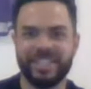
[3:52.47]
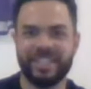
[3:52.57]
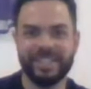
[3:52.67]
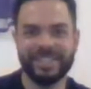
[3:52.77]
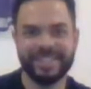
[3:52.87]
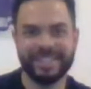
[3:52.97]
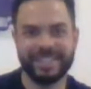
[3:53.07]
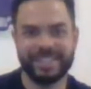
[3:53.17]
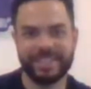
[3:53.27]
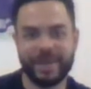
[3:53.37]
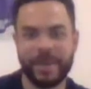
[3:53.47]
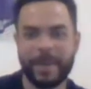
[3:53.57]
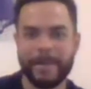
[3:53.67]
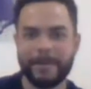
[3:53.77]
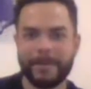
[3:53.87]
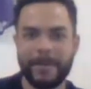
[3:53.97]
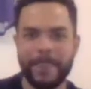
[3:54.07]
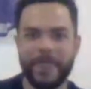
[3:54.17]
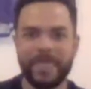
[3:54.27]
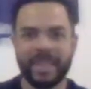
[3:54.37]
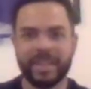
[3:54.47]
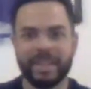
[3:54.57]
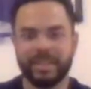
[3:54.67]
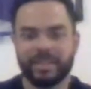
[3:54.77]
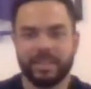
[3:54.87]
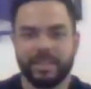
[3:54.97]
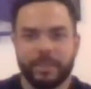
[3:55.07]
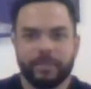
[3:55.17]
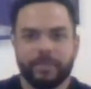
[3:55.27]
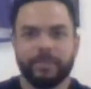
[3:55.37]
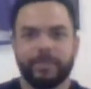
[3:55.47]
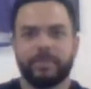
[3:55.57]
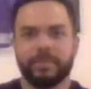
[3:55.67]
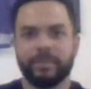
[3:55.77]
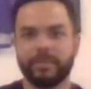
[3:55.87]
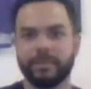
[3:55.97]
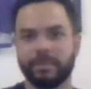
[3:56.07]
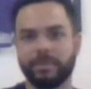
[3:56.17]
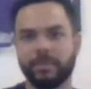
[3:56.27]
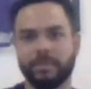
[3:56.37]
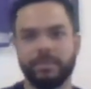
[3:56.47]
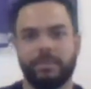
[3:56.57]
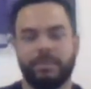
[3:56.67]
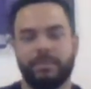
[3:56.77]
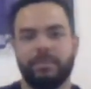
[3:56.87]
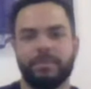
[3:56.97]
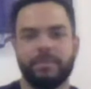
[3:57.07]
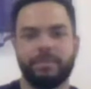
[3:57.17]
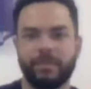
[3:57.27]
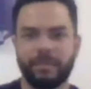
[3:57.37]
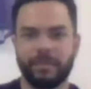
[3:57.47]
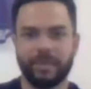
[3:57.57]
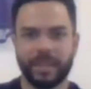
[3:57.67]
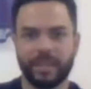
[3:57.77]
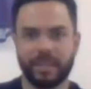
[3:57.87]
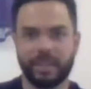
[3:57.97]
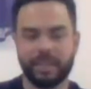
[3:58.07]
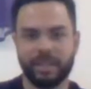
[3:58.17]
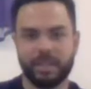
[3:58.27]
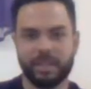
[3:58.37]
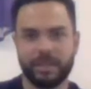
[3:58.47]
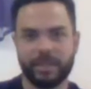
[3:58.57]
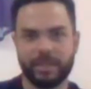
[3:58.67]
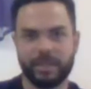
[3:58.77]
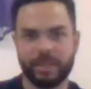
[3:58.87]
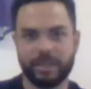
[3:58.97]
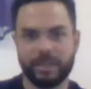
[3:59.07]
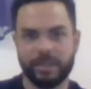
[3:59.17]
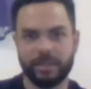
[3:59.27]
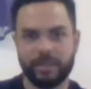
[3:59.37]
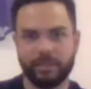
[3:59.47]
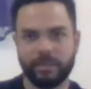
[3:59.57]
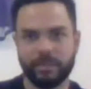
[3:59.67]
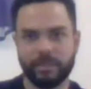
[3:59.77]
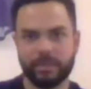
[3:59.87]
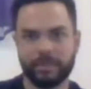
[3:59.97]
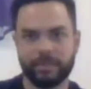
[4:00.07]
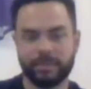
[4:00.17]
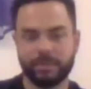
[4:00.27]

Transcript: (not speaking)